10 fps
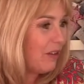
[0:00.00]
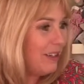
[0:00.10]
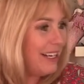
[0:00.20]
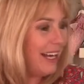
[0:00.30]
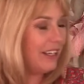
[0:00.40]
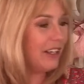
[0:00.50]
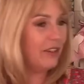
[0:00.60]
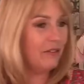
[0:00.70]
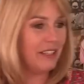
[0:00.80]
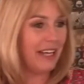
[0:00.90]
oh,
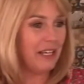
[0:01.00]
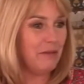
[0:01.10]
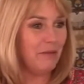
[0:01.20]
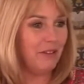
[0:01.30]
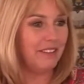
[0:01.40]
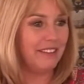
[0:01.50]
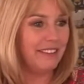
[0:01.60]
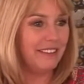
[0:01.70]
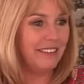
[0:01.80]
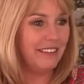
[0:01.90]
Lego for your apron.
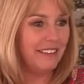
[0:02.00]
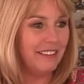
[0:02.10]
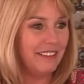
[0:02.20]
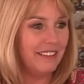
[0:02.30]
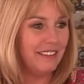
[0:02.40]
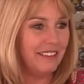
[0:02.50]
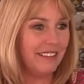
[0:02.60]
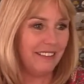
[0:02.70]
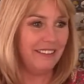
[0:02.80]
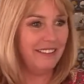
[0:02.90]

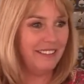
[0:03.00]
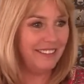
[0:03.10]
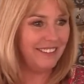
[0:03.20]
Oh.